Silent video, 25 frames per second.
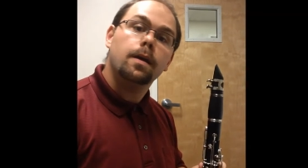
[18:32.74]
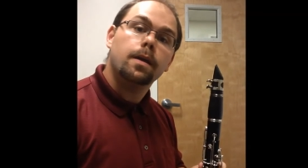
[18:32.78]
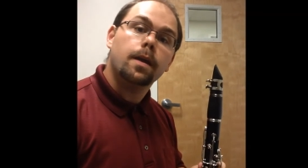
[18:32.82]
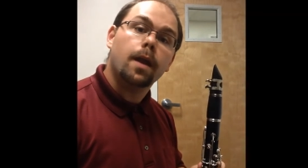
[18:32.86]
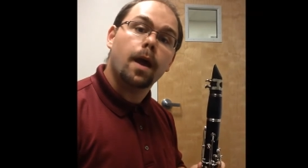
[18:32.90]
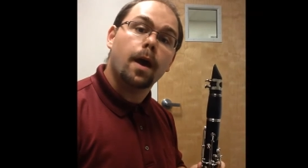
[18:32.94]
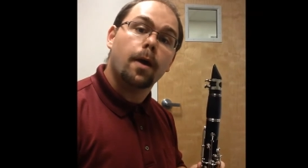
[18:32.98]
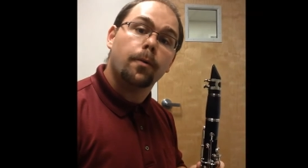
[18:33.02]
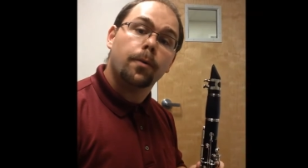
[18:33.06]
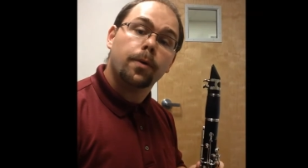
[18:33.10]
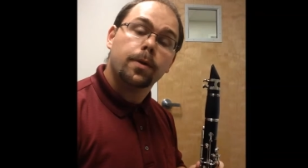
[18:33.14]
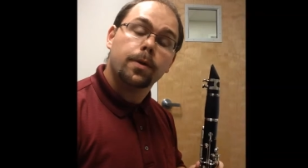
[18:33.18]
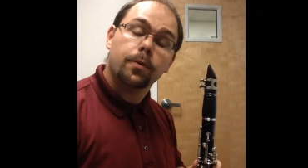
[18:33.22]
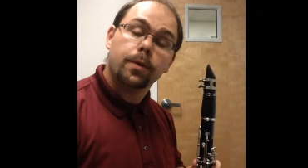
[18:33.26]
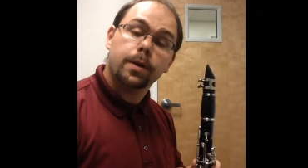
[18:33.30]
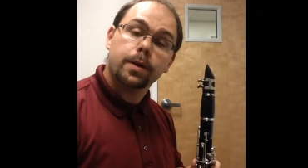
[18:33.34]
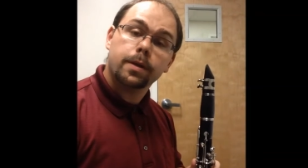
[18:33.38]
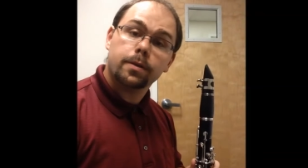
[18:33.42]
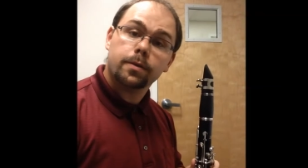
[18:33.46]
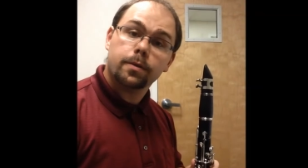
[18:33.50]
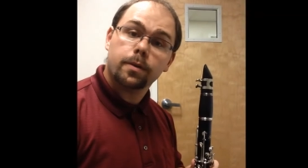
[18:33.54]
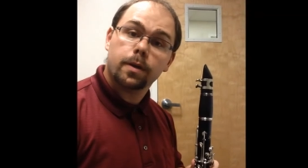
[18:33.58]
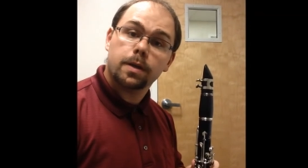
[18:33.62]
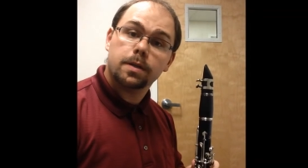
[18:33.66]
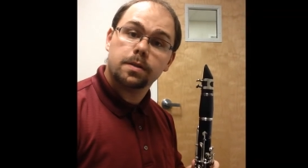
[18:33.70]
Now we're
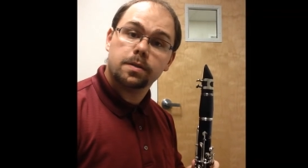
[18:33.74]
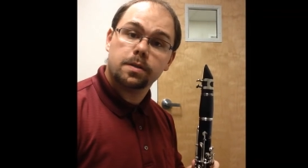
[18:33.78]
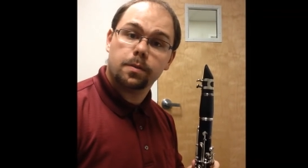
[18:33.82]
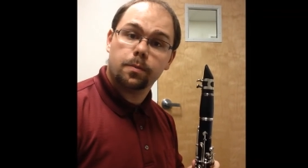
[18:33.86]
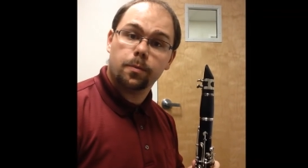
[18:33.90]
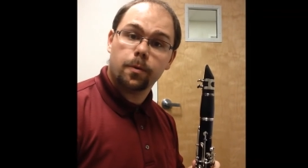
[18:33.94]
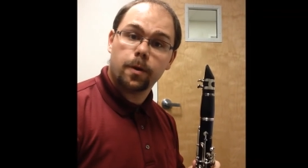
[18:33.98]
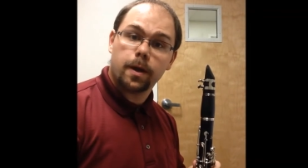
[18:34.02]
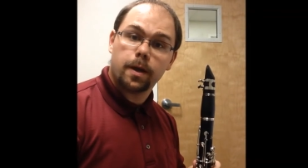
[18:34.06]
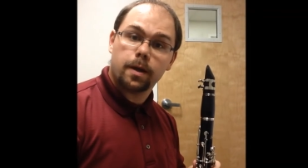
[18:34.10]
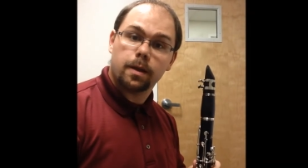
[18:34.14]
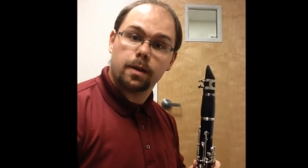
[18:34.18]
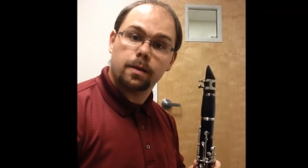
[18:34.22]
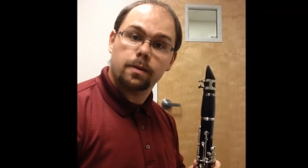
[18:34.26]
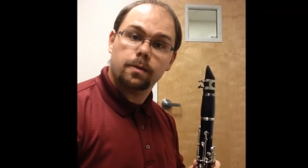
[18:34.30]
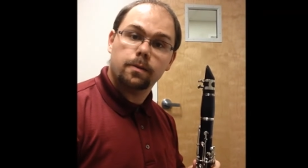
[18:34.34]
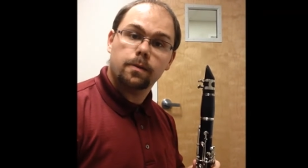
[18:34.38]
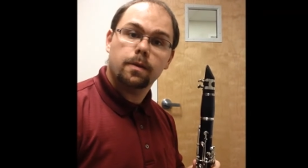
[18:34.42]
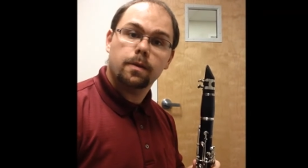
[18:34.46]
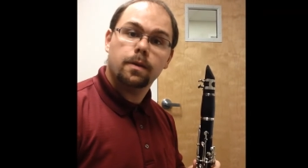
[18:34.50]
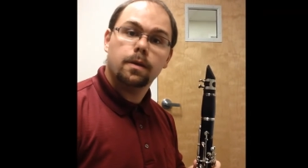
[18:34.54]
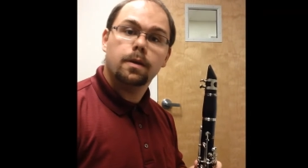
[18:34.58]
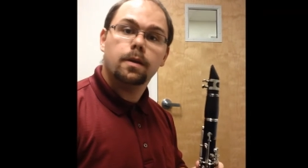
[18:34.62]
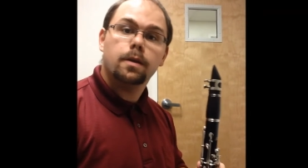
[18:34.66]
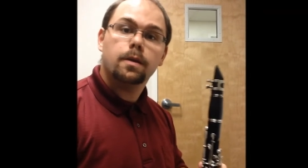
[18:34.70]
going to cross the break.
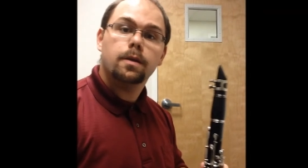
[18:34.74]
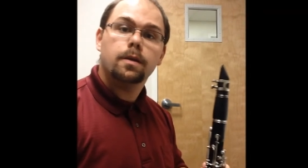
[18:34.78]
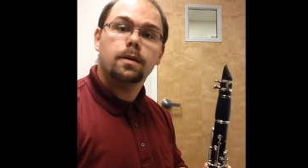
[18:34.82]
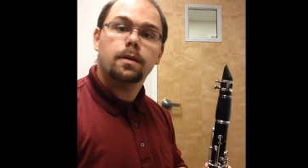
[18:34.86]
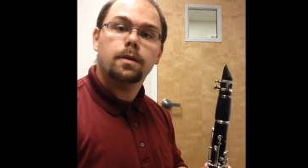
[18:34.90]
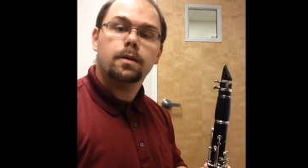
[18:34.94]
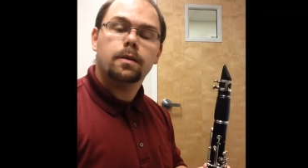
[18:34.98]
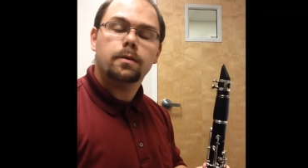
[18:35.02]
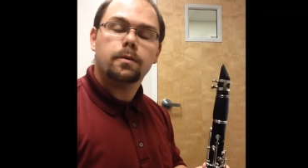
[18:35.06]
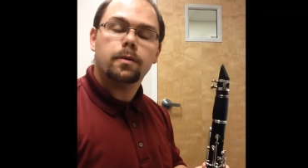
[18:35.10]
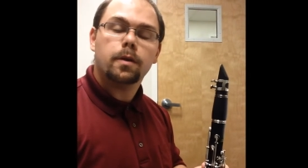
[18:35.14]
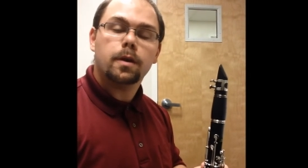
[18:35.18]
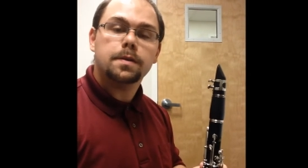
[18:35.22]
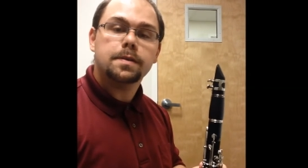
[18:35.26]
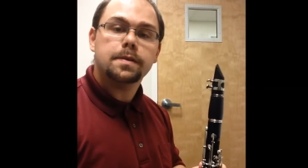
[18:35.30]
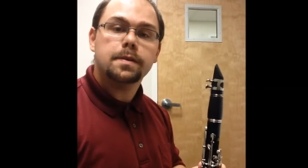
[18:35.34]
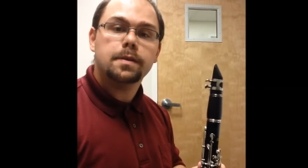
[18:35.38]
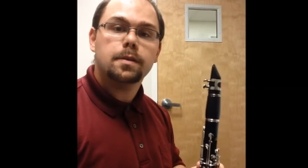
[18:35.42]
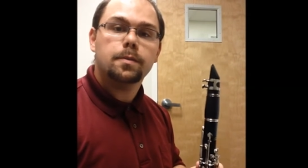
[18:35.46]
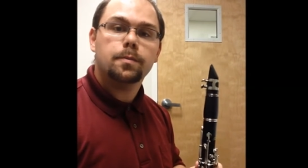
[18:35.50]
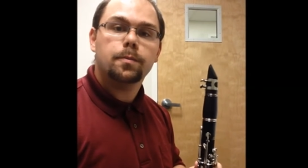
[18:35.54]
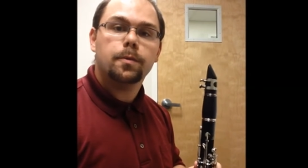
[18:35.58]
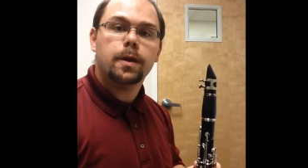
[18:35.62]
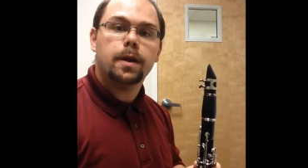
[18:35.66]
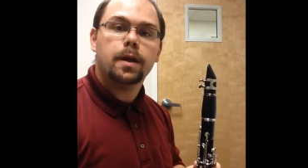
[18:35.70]

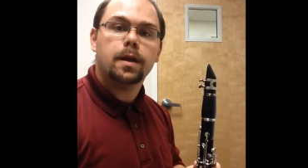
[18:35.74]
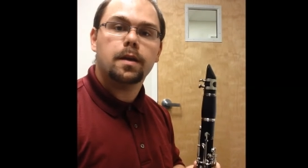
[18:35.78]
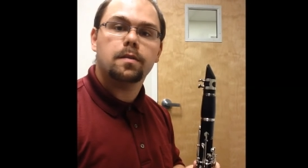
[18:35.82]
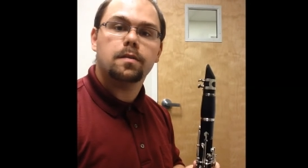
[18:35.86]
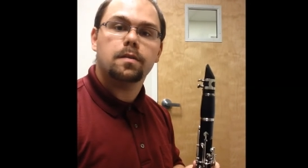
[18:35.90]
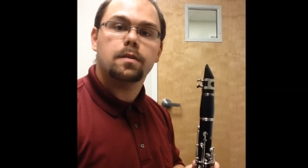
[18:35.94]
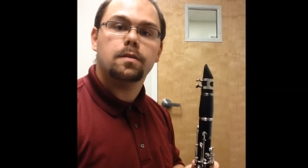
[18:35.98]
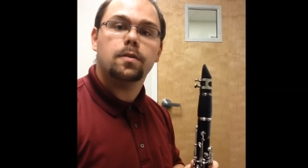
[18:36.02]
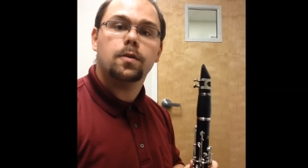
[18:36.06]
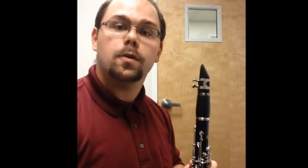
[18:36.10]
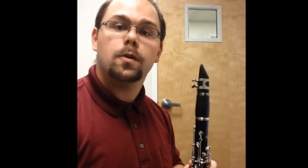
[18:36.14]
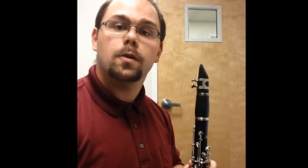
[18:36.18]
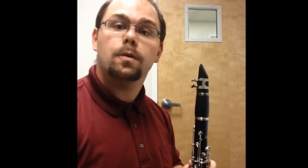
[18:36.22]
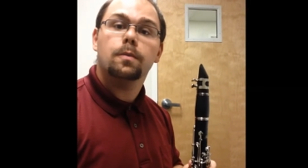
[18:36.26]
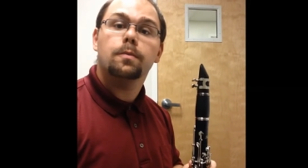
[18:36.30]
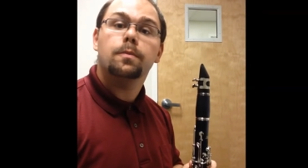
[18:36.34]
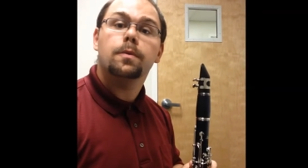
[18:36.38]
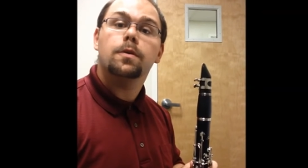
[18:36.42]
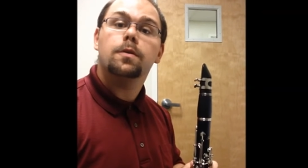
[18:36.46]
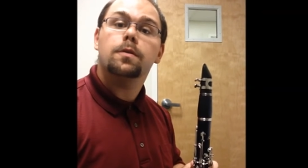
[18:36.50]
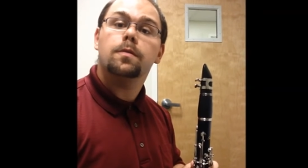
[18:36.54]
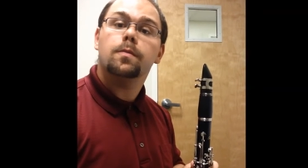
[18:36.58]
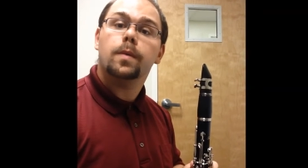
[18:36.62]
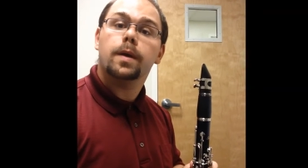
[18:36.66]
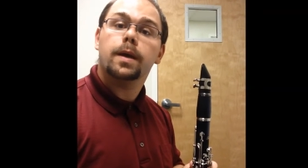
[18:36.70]
Crossing the break is a term
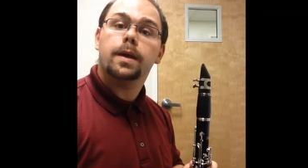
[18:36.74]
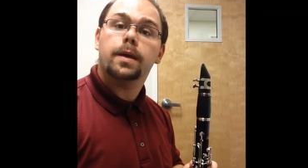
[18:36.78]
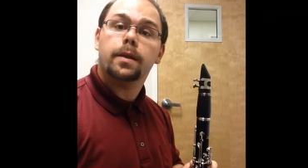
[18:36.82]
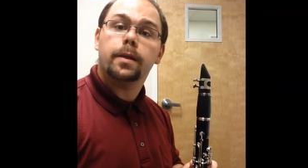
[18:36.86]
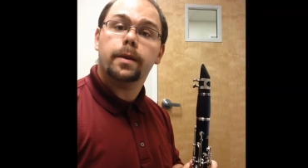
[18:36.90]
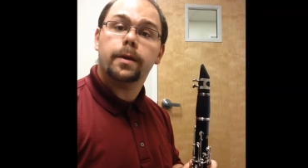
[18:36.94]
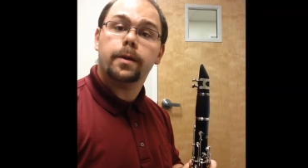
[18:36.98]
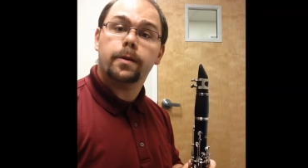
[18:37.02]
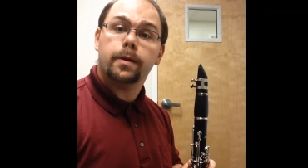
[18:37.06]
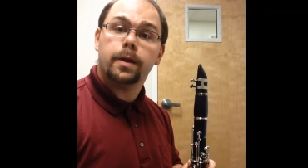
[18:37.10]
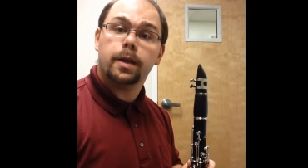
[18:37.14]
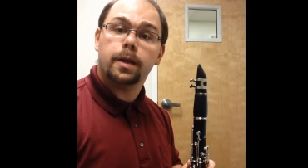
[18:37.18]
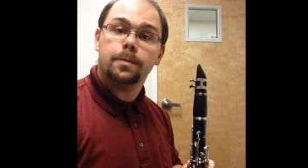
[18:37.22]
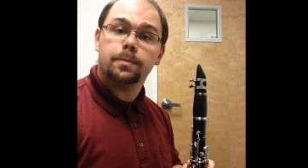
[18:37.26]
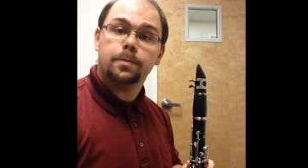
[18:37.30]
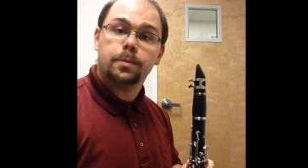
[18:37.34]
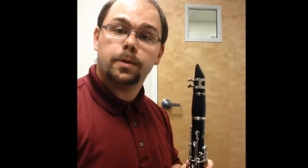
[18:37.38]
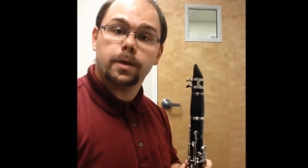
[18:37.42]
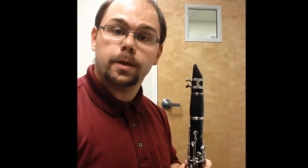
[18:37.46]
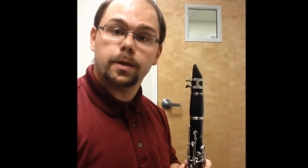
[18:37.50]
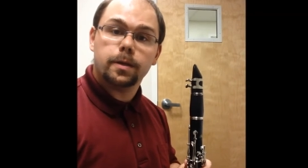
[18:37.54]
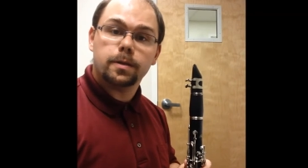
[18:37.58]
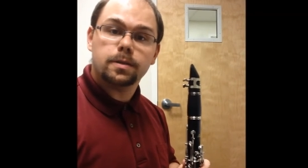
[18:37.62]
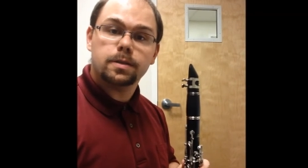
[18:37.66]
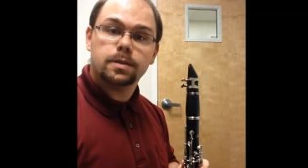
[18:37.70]
used by clarinet
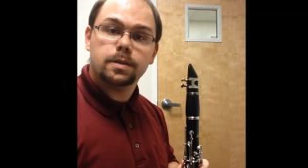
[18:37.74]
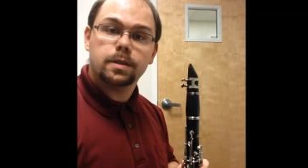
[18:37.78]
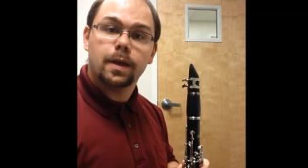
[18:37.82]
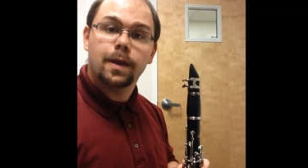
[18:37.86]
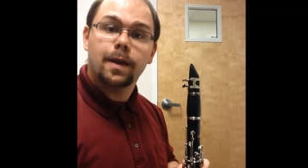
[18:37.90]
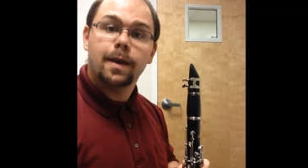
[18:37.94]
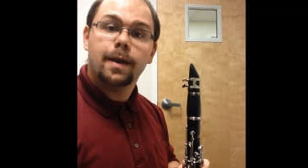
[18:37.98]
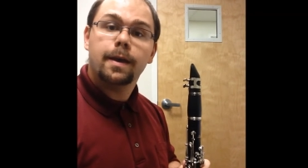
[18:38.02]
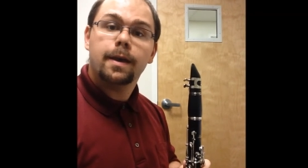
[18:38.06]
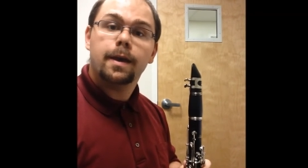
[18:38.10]
players,